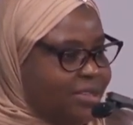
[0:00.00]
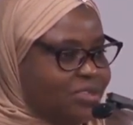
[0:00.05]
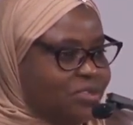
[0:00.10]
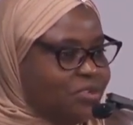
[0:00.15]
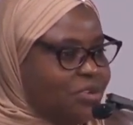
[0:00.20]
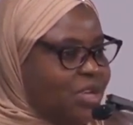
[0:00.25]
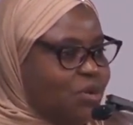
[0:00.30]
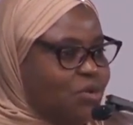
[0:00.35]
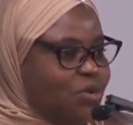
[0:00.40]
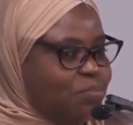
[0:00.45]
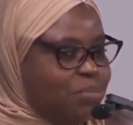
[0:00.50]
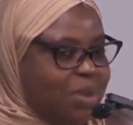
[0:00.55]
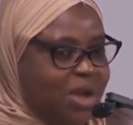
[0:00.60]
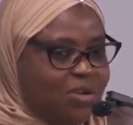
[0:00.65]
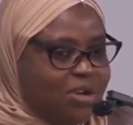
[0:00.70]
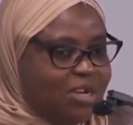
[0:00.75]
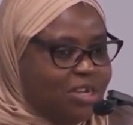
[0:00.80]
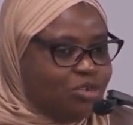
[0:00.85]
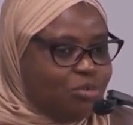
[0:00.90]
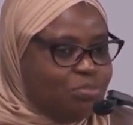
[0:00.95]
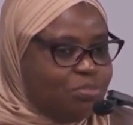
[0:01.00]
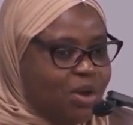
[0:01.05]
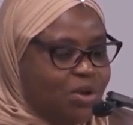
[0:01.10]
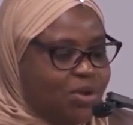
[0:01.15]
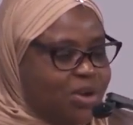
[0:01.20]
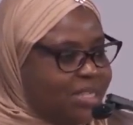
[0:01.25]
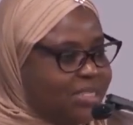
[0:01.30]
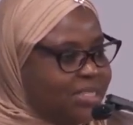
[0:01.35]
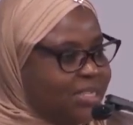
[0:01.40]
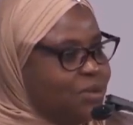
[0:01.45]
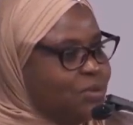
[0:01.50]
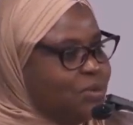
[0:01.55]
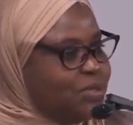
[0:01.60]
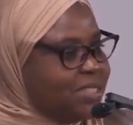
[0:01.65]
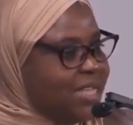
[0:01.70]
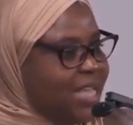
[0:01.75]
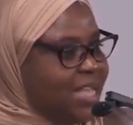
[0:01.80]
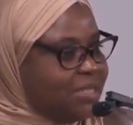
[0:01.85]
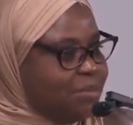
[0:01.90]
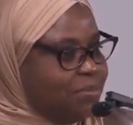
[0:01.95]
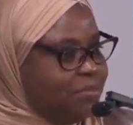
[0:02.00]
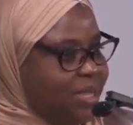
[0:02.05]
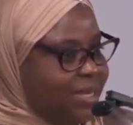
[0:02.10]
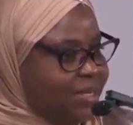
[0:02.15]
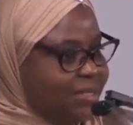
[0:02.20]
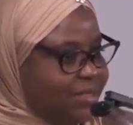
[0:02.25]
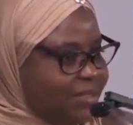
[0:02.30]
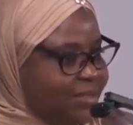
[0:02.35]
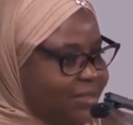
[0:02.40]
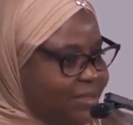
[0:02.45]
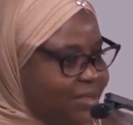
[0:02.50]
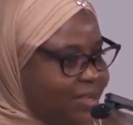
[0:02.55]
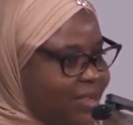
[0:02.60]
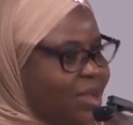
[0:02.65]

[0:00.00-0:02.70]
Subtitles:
So they will pound it to powders and use it as paint.